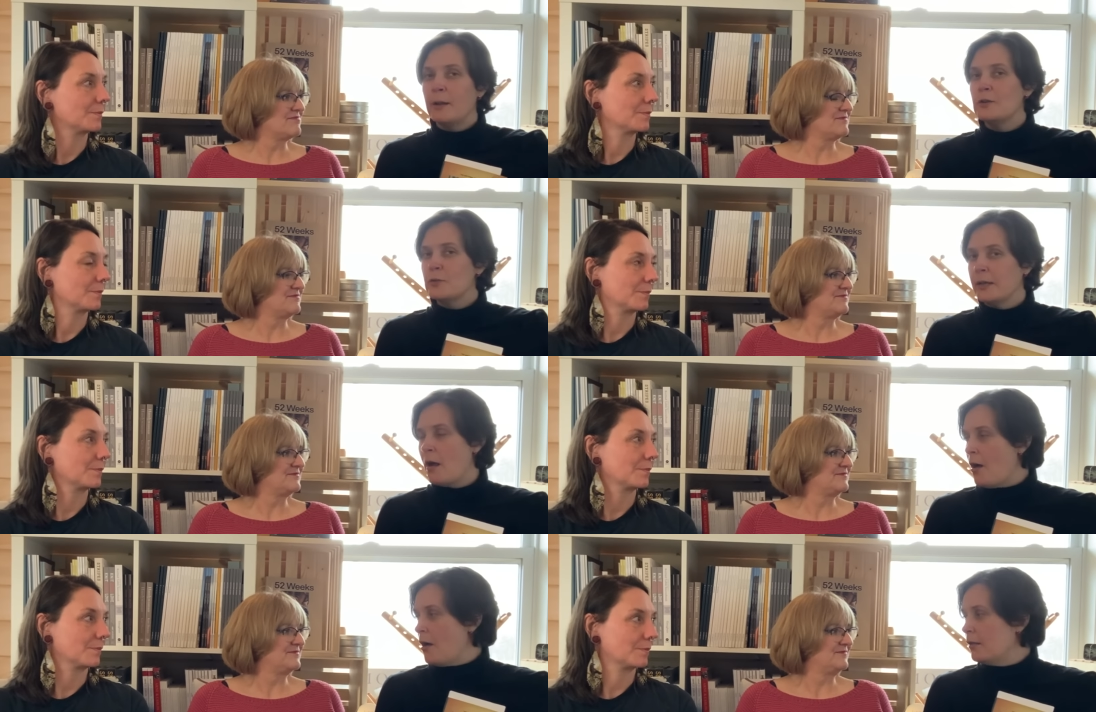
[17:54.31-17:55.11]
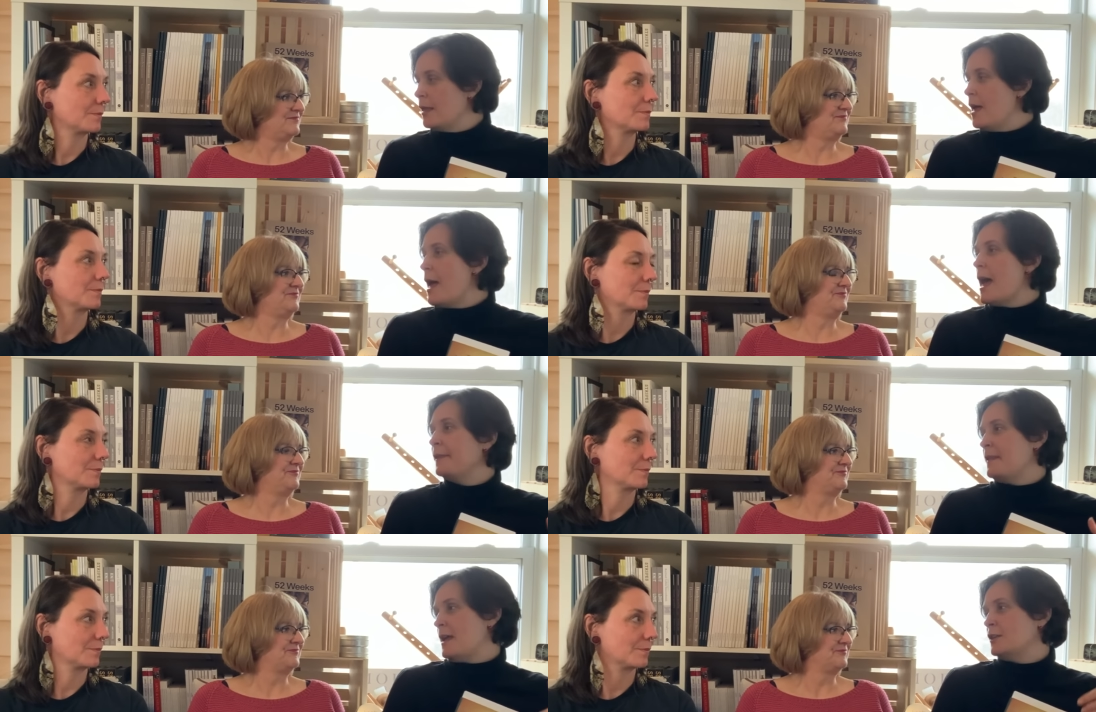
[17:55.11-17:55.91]
Speaker 1: Montreal, mm-hmm.
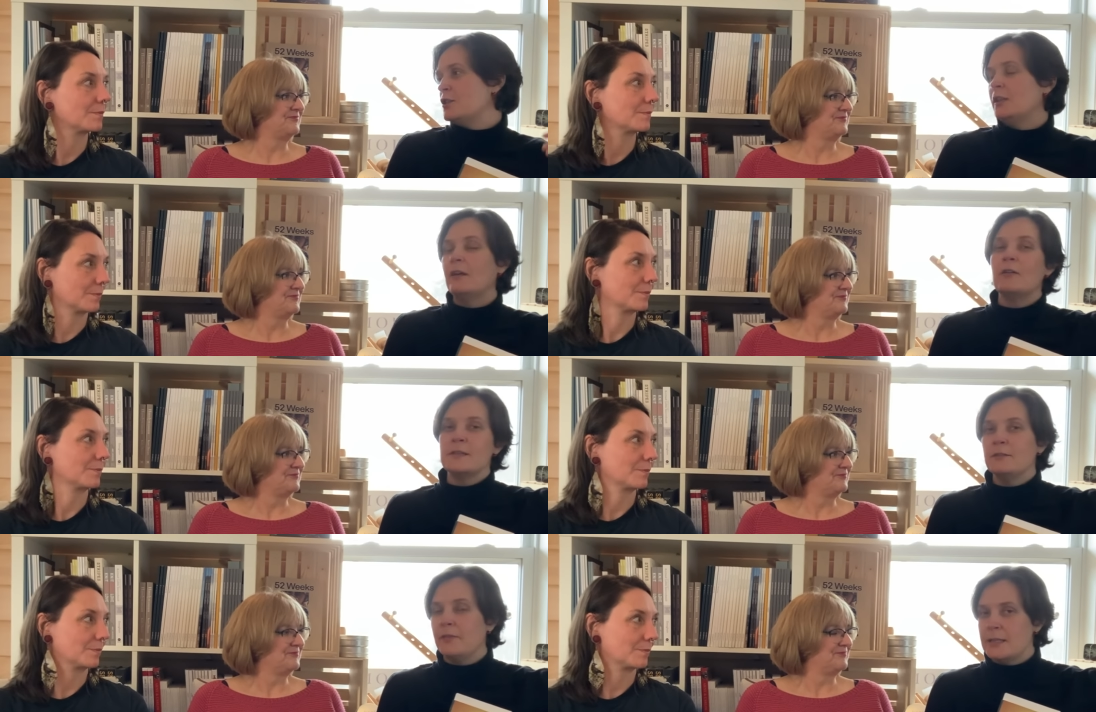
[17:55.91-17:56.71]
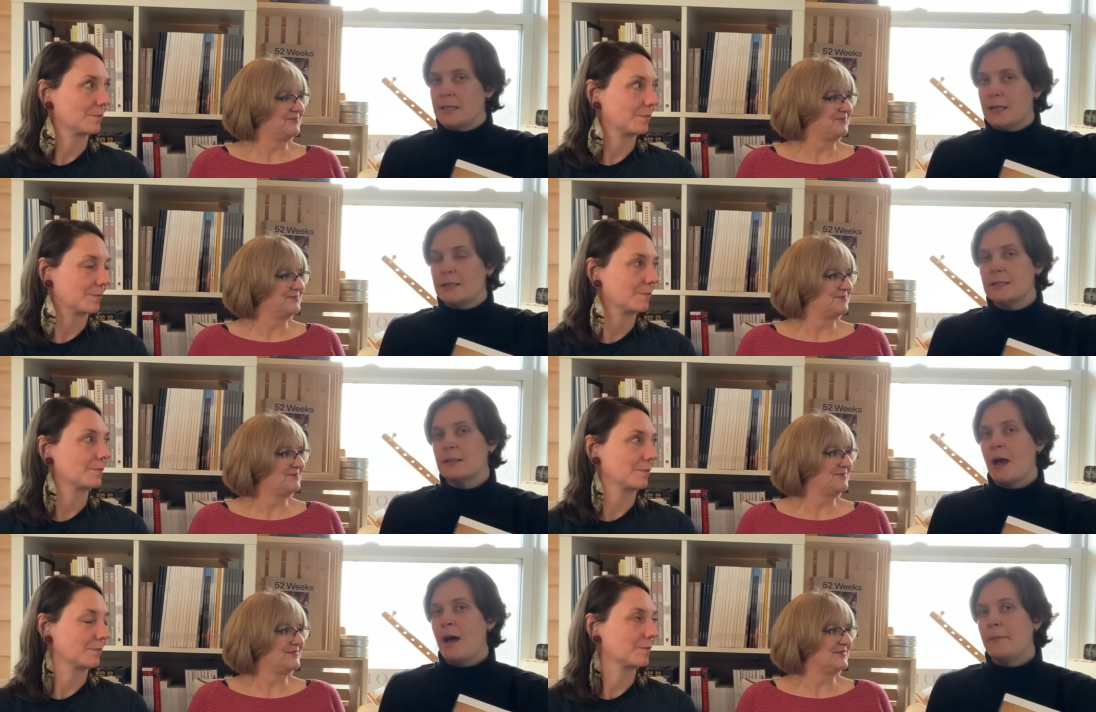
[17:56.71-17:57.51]
and then she goes and visits
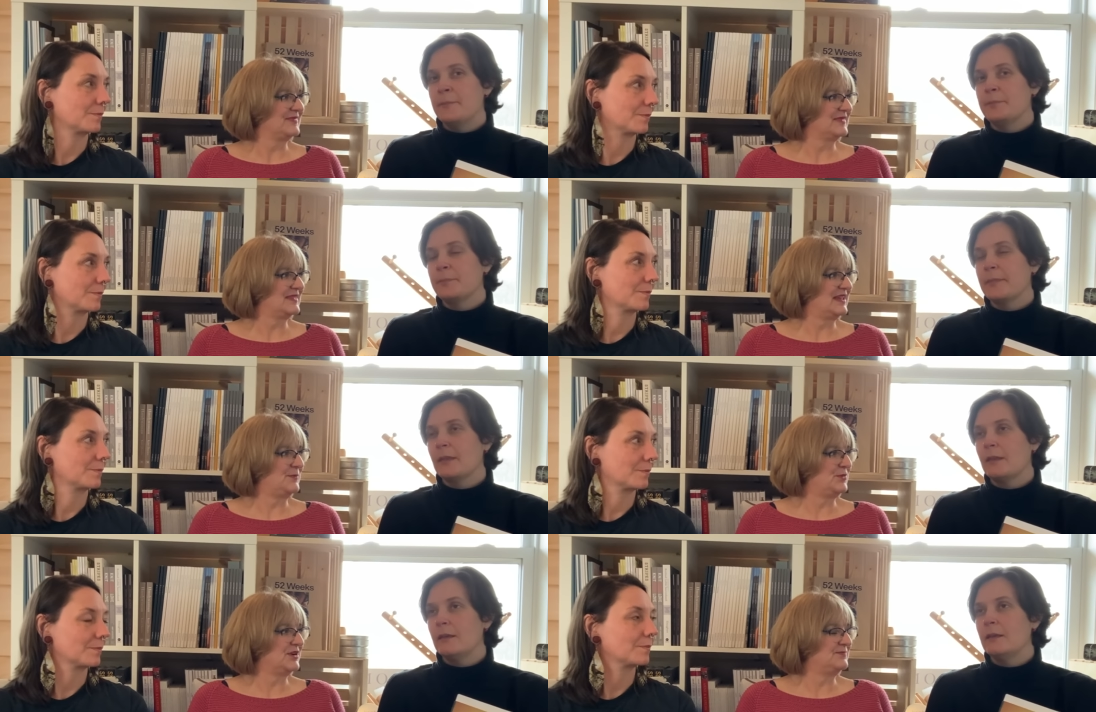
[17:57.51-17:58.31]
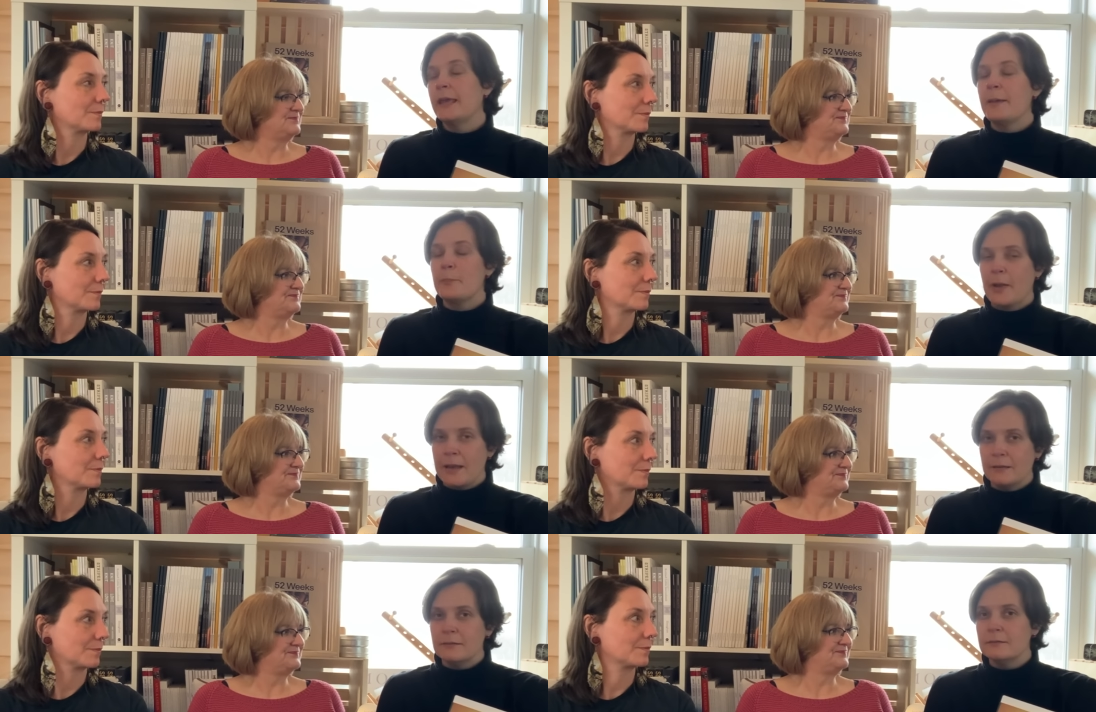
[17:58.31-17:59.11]
um, Cape Breton. Cape
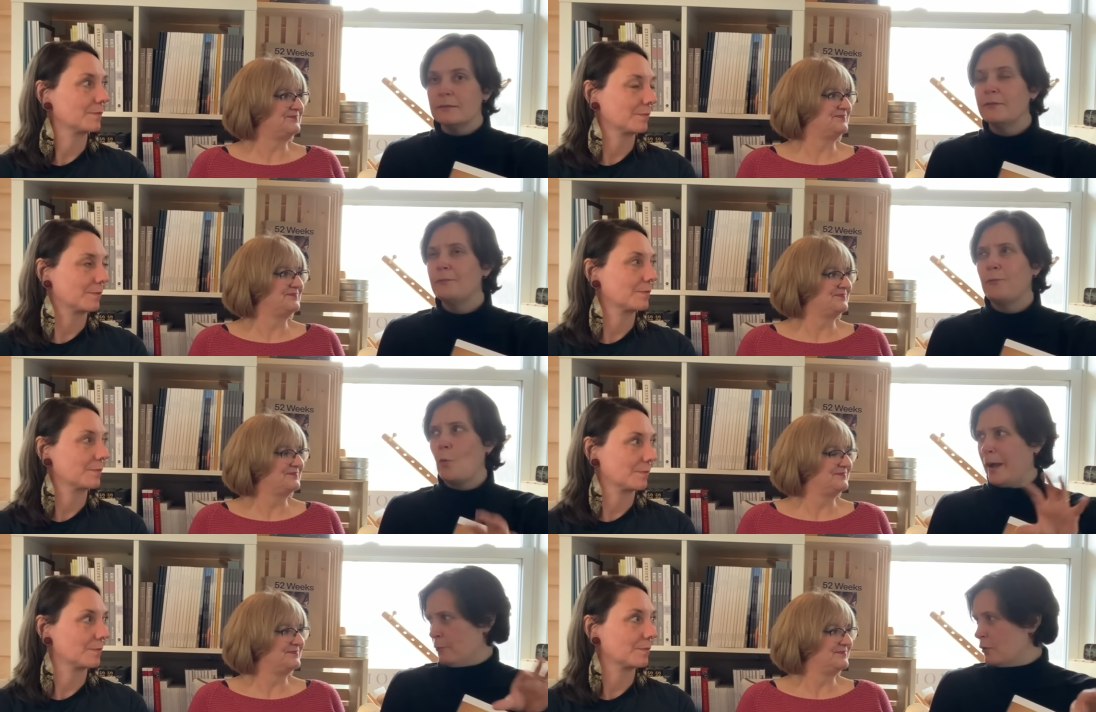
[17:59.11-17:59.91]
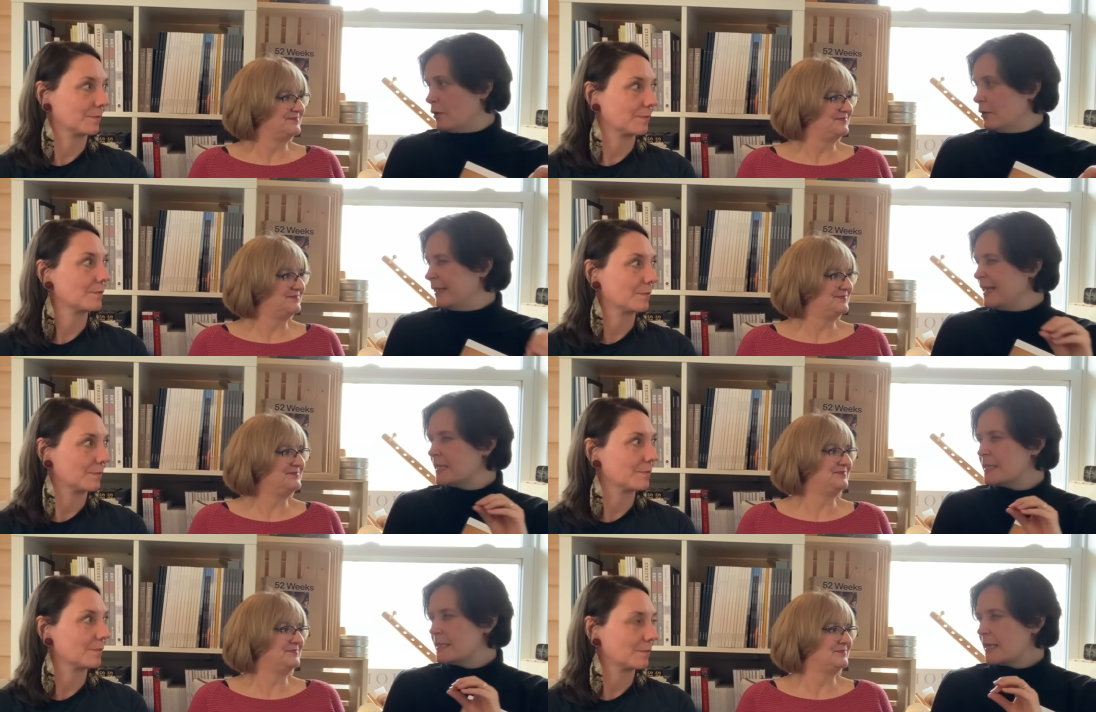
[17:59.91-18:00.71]
Breton. Mm-hmm. Quite rural in the
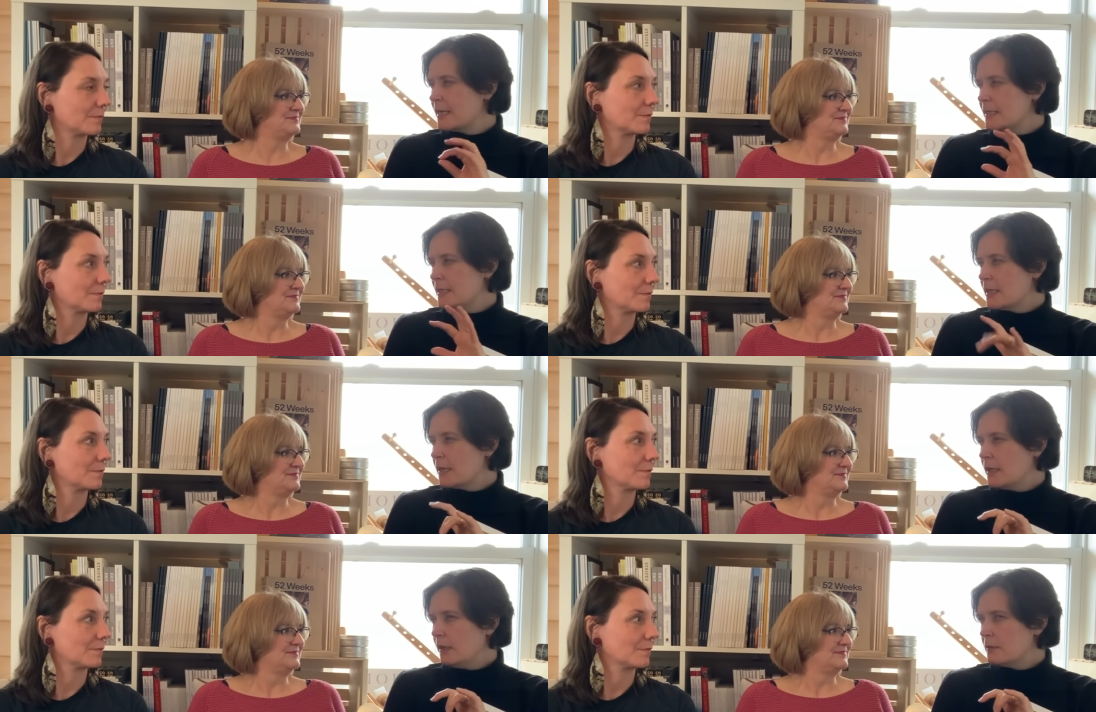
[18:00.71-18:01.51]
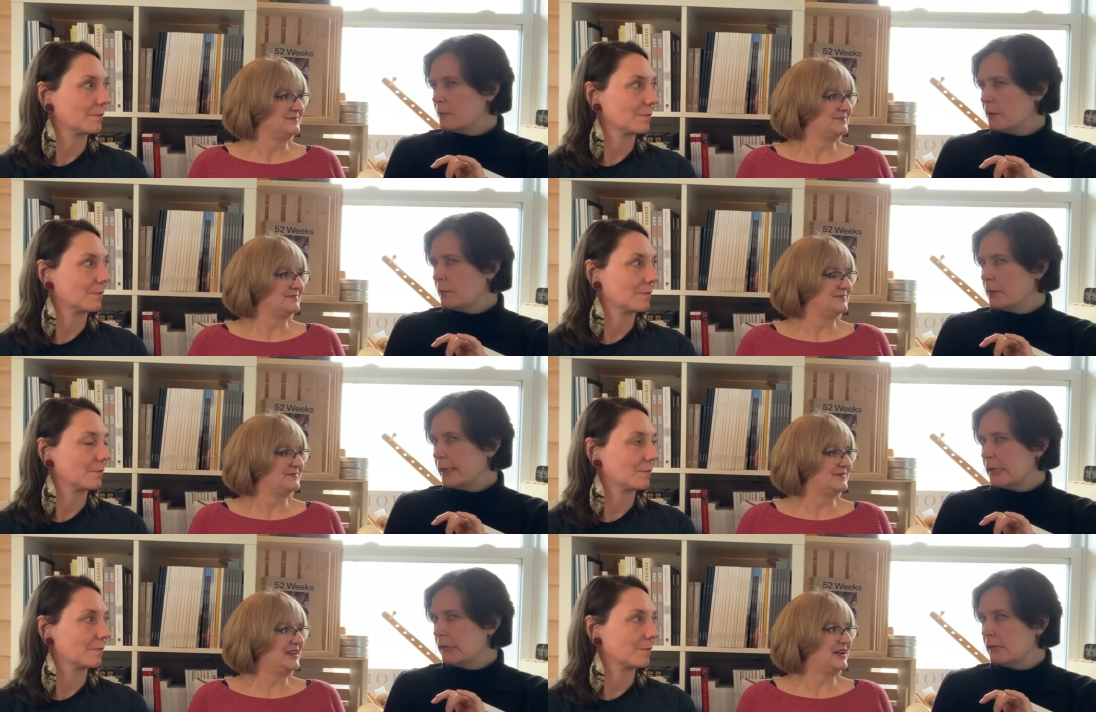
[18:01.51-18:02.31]
'60s, mm-hmm. I think, is what we're
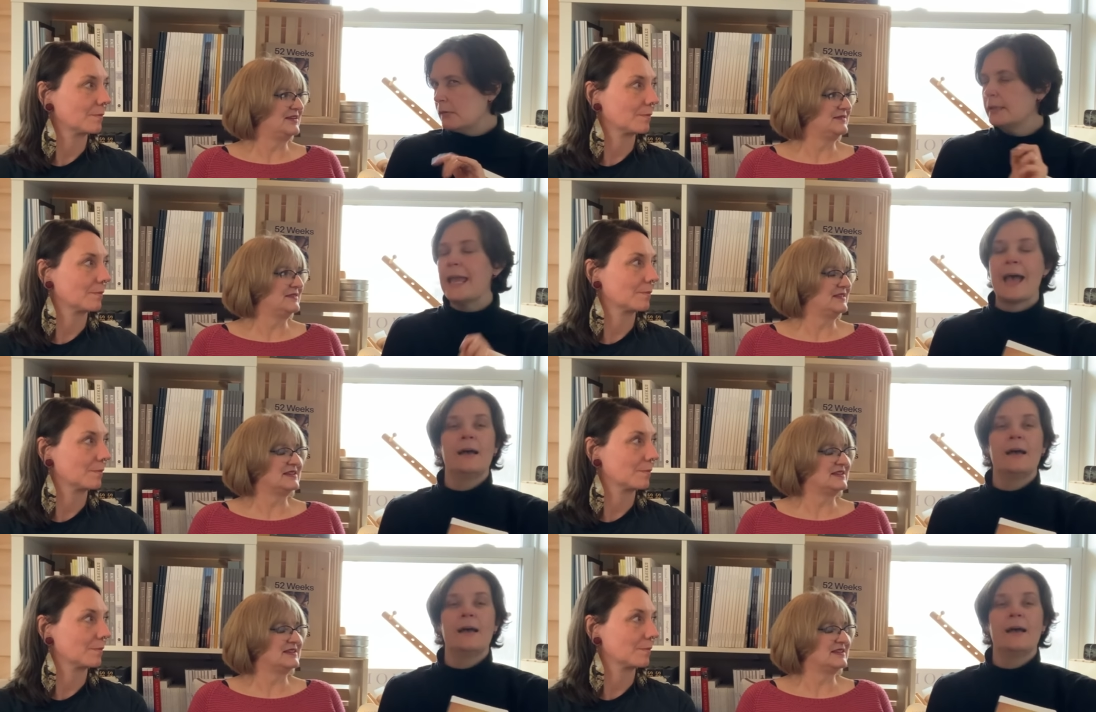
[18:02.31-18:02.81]
in. Yeah, yeah.